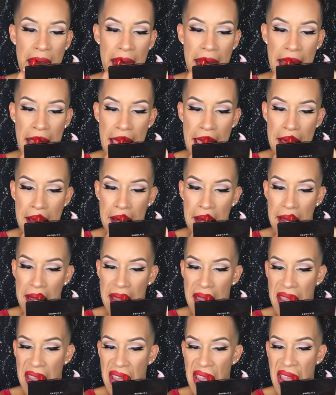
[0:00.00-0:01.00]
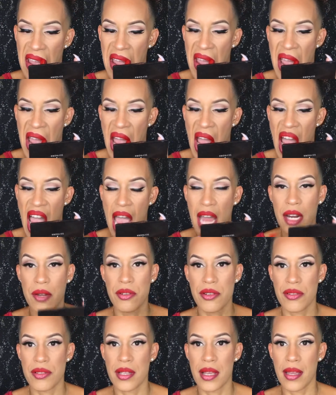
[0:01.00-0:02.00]
Now, I know
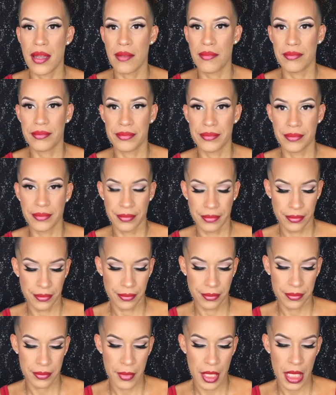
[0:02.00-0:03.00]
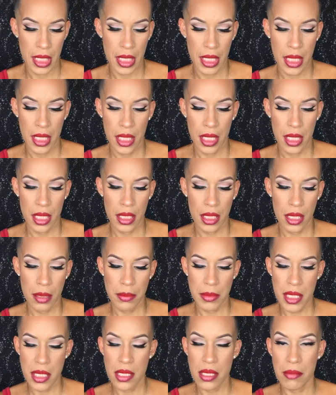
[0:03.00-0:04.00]
what you're saying.
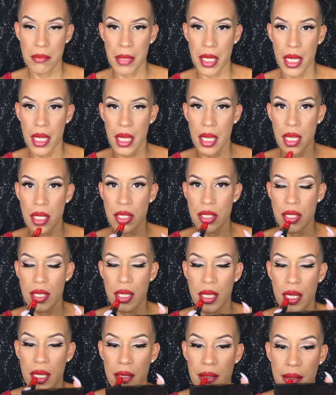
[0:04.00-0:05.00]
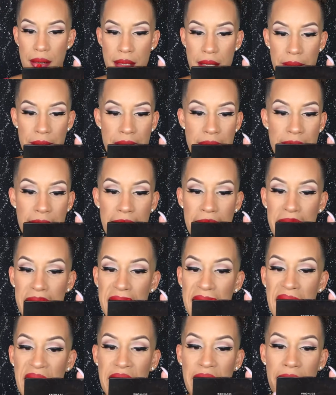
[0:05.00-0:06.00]
Lip doesn't match. The liner doesn't match the
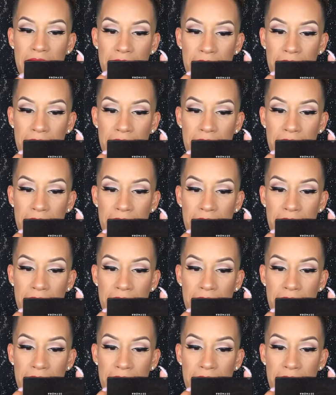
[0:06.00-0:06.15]
lip.